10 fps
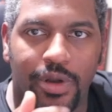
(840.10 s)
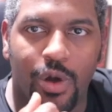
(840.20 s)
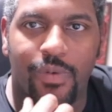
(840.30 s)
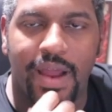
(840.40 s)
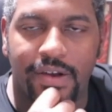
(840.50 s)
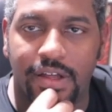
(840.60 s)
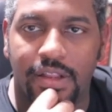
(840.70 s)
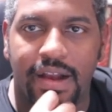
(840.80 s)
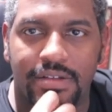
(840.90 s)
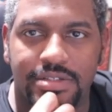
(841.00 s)
around and
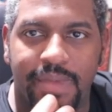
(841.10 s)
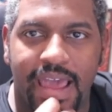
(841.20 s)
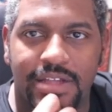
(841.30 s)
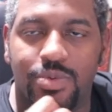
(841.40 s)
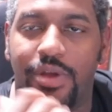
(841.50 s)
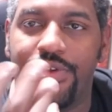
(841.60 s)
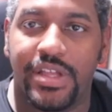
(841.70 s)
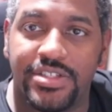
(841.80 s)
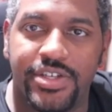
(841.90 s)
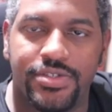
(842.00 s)
clear out some ads while you
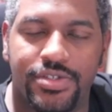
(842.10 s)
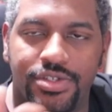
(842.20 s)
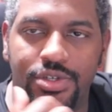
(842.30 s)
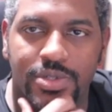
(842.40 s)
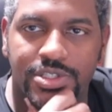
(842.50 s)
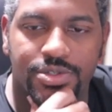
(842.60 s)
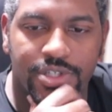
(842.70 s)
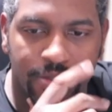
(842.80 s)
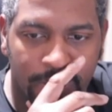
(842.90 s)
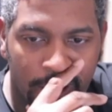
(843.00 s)
continue to do what you
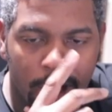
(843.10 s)
do.